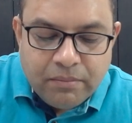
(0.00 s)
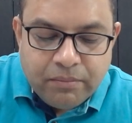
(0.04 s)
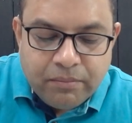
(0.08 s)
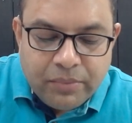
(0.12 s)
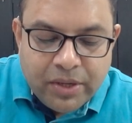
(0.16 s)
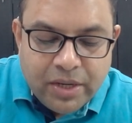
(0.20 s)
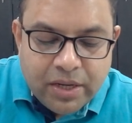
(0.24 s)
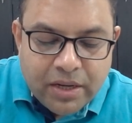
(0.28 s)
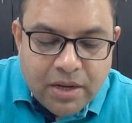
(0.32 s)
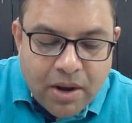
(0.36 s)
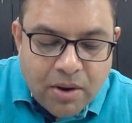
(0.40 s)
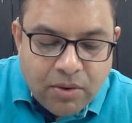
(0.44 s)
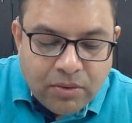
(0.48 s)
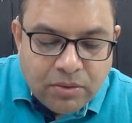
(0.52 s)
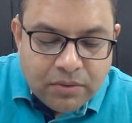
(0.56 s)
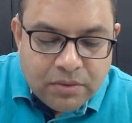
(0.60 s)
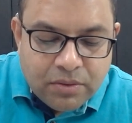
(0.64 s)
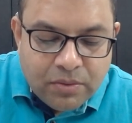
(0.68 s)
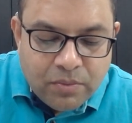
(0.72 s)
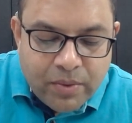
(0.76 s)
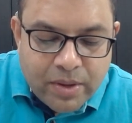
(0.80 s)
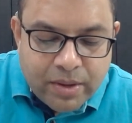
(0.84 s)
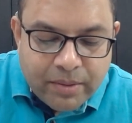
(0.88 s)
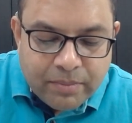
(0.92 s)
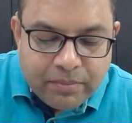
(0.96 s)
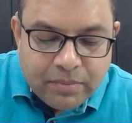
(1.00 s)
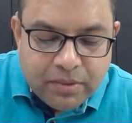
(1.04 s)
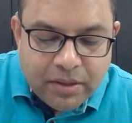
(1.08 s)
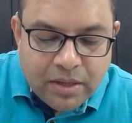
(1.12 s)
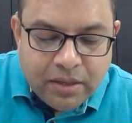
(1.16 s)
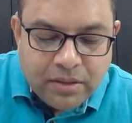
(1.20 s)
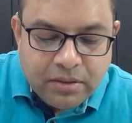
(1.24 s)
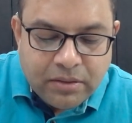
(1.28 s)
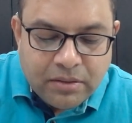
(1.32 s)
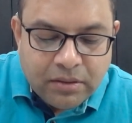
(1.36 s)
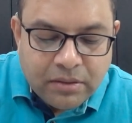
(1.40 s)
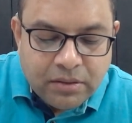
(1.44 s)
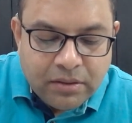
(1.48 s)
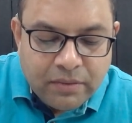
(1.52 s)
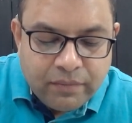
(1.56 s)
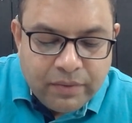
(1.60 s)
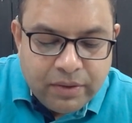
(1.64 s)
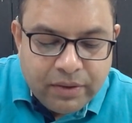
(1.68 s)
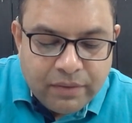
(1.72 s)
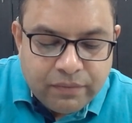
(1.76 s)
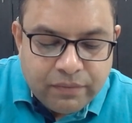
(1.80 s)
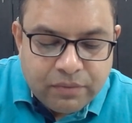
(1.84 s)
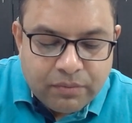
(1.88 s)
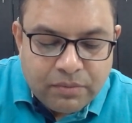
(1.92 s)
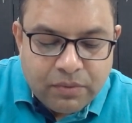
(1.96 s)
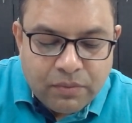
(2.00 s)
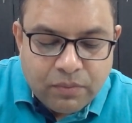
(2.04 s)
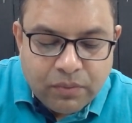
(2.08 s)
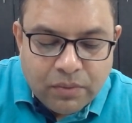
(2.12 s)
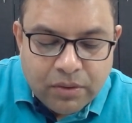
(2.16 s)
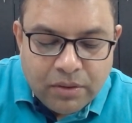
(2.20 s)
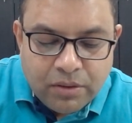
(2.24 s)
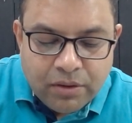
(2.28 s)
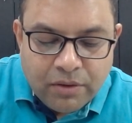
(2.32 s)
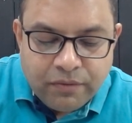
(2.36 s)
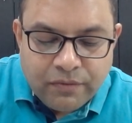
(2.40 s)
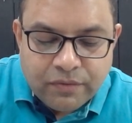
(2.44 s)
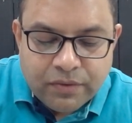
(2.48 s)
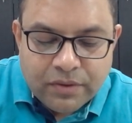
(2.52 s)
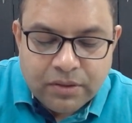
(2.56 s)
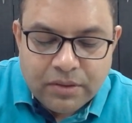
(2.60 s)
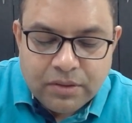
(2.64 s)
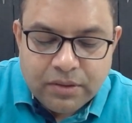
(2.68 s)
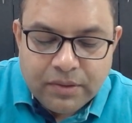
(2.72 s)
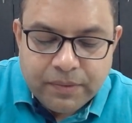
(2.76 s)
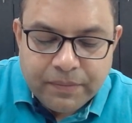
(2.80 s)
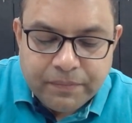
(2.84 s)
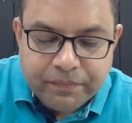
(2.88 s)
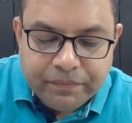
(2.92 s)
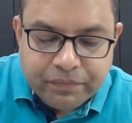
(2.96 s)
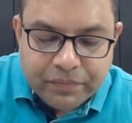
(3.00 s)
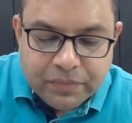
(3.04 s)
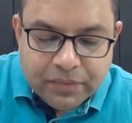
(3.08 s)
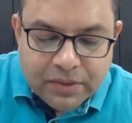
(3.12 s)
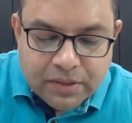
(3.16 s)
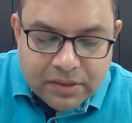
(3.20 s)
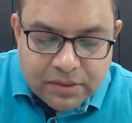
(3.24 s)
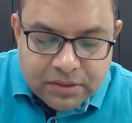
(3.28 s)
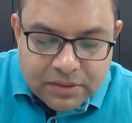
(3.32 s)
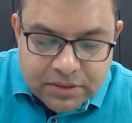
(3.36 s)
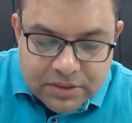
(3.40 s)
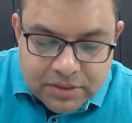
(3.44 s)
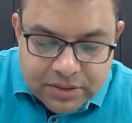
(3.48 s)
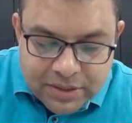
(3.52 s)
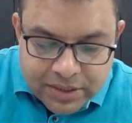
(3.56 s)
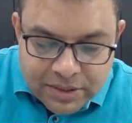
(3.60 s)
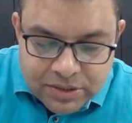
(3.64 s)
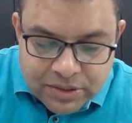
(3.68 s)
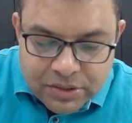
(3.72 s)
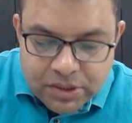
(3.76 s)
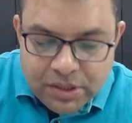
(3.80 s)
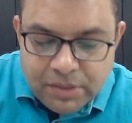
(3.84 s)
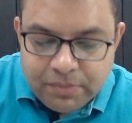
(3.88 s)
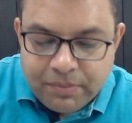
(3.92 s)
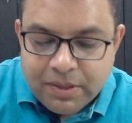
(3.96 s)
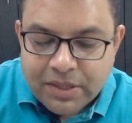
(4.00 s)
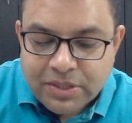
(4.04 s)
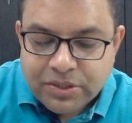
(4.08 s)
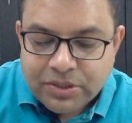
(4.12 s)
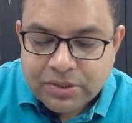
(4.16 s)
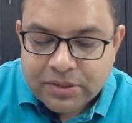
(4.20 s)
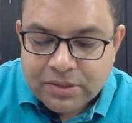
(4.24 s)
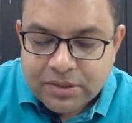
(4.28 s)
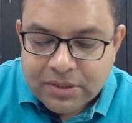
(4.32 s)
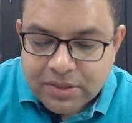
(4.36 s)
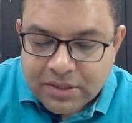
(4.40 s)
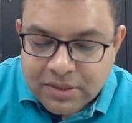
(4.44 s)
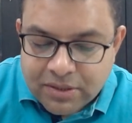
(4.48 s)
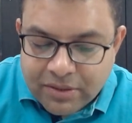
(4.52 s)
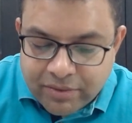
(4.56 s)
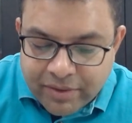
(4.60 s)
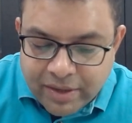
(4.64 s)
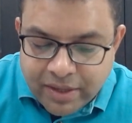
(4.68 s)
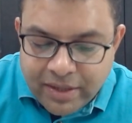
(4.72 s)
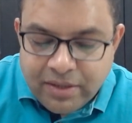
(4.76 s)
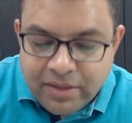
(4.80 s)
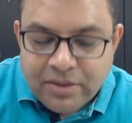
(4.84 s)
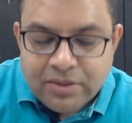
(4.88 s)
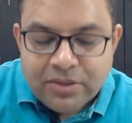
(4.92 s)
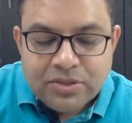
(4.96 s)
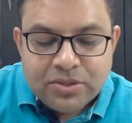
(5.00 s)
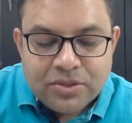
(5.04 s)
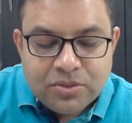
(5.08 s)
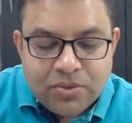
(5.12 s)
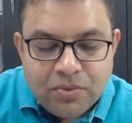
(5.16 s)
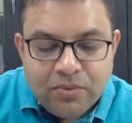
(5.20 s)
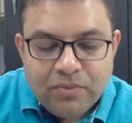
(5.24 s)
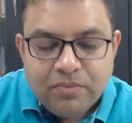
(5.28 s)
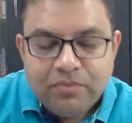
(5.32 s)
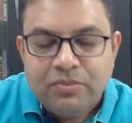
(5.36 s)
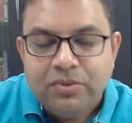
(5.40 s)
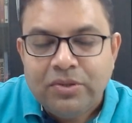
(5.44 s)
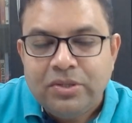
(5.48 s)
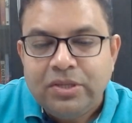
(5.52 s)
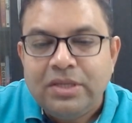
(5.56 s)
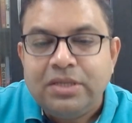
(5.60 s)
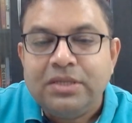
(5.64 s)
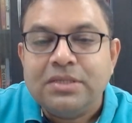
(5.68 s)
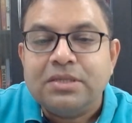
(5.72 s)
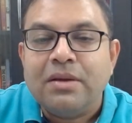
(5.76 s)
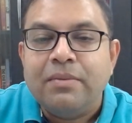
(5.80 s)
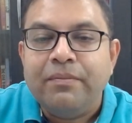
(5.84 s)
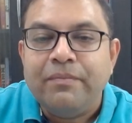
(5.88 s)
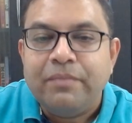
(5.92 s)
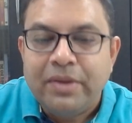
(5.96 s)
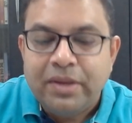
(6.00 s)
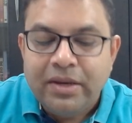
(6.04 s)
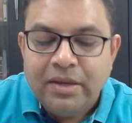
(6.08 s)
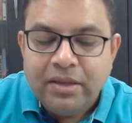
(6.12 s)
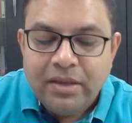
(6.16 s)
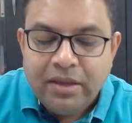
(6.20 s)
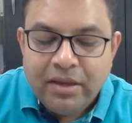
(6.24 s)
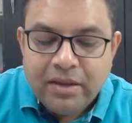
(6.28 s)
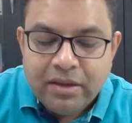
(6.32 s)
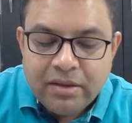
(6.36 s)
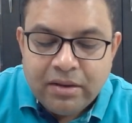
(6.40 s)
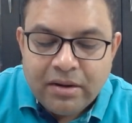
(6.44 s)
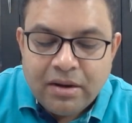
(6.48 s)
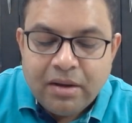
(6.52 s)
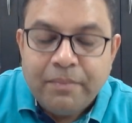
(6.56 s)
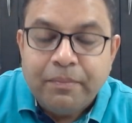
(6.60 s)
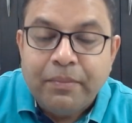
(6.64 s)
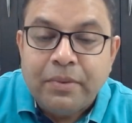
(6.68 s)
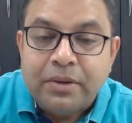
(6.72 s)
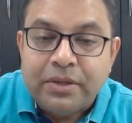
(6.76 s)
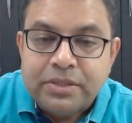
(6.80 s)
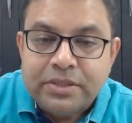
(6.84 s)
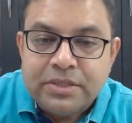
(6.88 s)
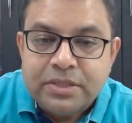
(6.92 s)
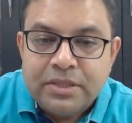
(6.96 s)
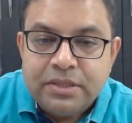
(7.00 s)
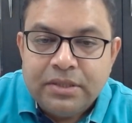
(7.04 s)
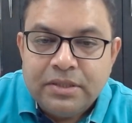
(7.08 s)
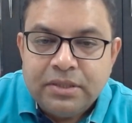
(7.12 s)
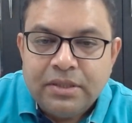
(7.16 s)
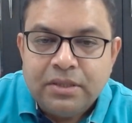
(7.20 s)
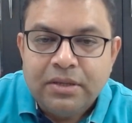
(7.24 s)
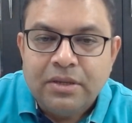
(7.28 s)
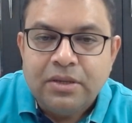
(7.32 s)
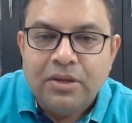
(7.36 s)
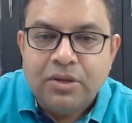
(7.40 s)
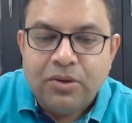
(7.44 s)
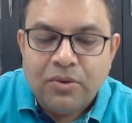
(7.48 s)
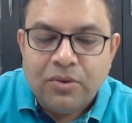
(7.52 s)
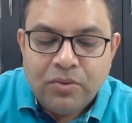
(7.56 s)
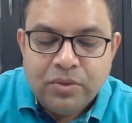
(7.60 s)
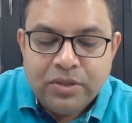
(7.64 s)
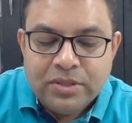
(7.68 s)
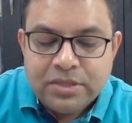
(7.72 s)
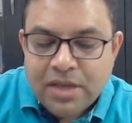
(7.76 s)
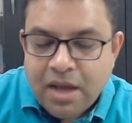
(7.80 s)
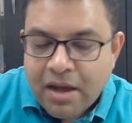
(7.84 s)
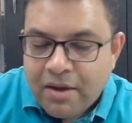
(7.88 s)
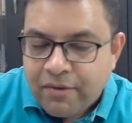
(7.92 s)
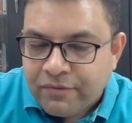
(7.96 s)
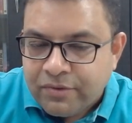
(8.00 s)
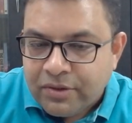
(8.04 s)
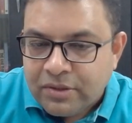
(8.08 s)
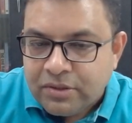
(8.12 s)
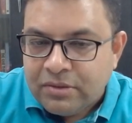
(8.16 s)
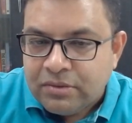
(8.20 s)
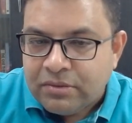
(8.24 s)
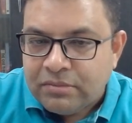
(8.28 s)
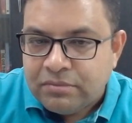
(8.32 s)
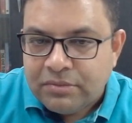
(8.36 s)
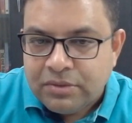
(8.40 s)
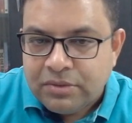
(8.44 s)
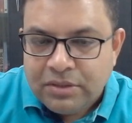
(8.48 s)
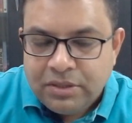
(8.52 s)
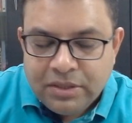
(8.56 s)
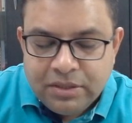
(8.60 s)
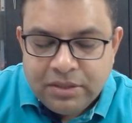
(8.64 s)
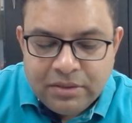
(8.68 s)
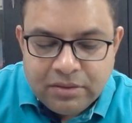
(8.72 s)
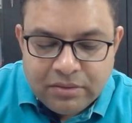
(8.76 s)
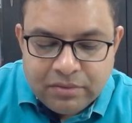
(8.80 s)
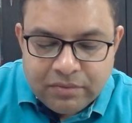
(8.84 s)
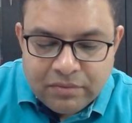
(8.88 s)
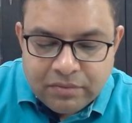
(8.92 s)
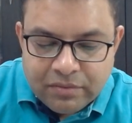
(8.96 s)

Break out of the web and turn away from the world of sensory pleasure. Right? So Buddha is comparing here a person who is after the in